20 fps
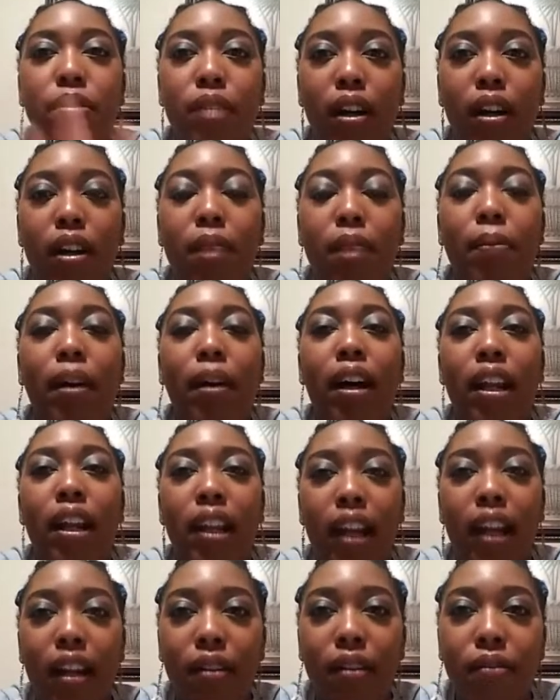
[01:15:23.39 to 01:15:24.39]
talk about a
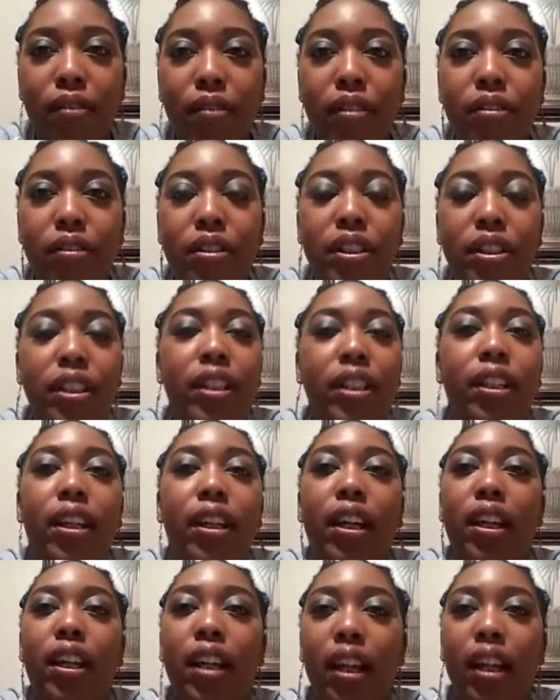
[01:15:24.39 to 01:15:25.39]
lot of real shit,
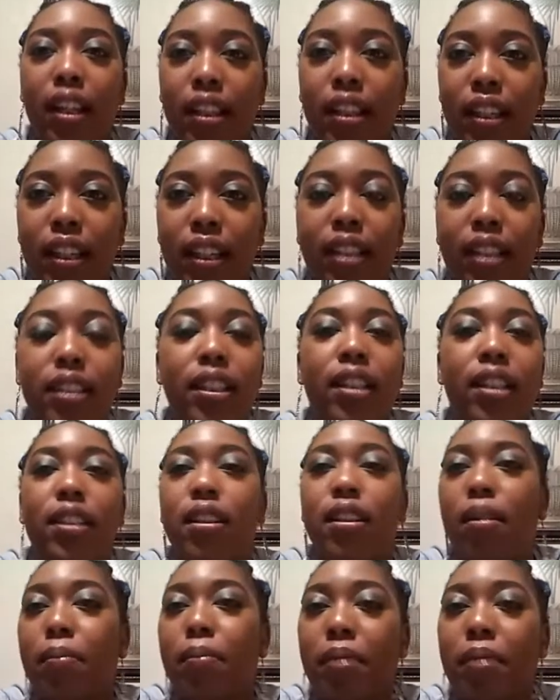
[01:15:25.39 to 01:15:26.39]
a lot of things that
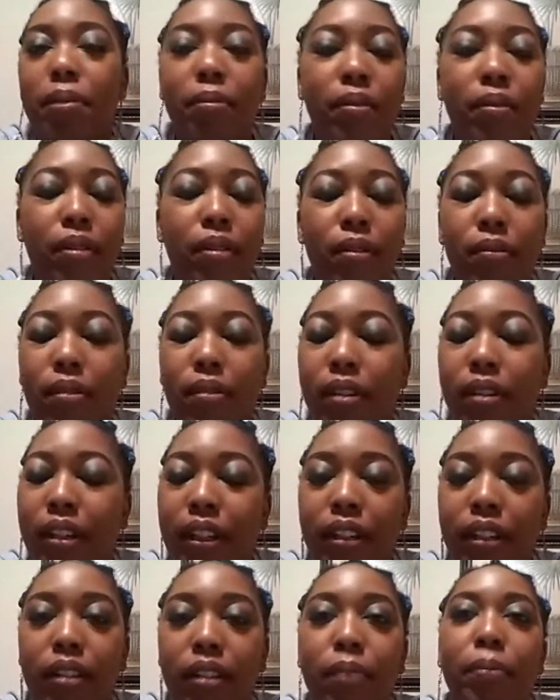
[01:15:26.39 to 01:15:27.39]
some people don't want to
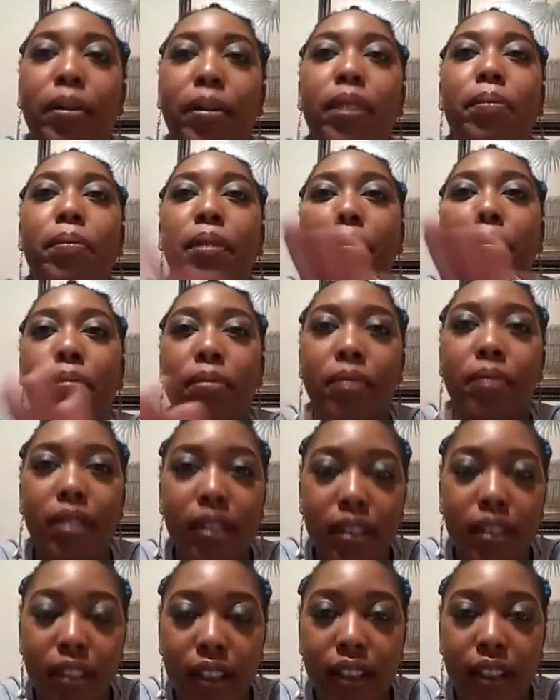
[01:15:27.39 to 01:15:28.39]
hear, but people need
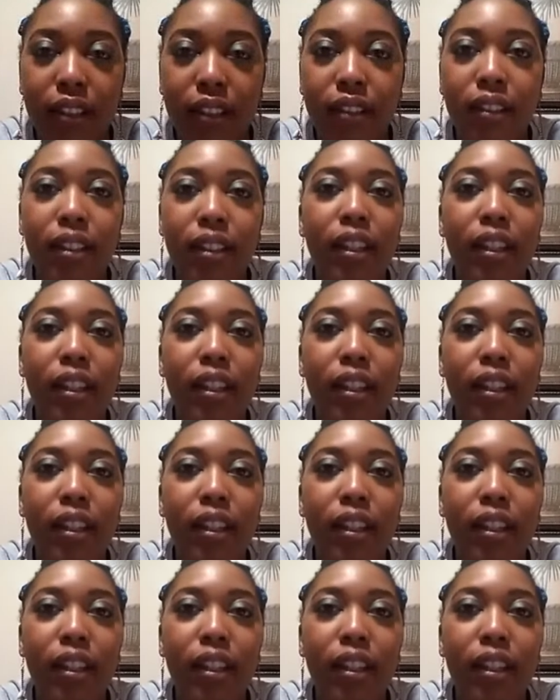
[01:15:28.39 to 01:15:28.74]
to hear.